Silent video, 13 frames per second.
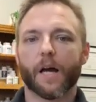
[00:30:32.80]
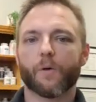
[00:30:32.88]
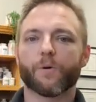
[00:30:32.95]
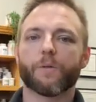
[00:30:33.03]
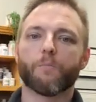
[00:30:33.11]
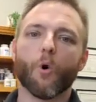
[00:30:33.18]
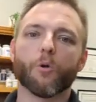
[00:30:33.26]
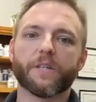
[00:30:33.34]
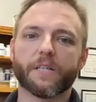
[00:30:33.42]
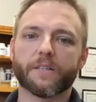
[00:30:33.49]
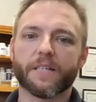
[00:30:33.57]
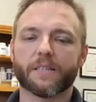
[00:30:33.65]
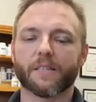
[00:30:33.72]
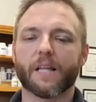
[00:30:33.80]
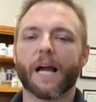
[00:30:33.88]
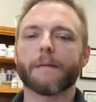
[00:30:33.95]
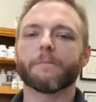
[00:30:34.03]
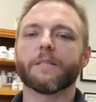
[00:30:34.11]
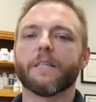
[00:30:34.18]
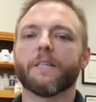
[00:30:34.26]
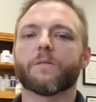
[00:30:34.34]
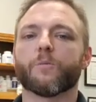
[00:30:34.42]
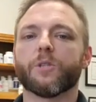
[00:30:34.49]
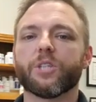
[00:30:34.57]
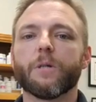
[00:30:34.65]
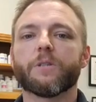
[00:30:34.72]
with mold illness and Lyme disease,
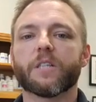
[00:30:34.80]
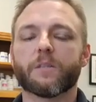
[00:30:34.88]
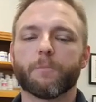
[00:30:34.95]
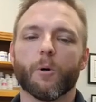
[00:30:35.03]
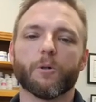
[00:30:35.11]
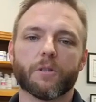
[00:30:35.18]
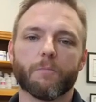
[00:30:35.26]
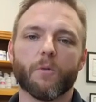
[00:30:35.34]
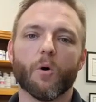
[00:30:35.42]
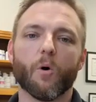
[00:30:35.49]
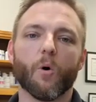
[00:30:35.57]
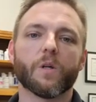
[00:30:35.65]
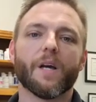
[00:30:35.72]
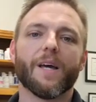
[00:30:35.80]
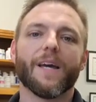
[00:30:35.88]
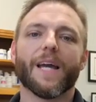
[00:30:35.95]
when she was exposed to mold,